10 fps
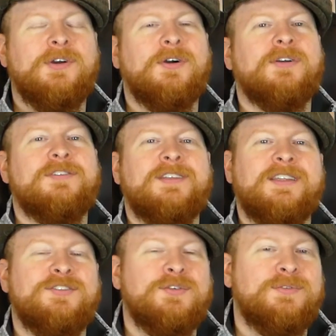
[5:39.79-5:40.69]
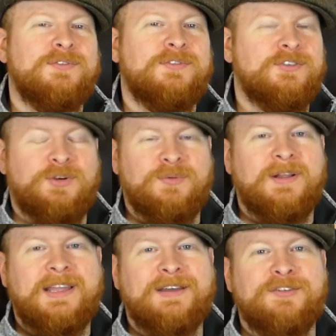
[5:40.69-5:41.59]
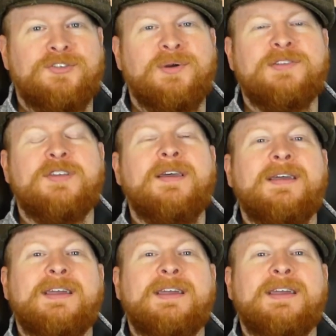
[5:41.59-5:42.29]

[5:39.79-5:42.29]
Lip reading: cards unless you don't really have a choice.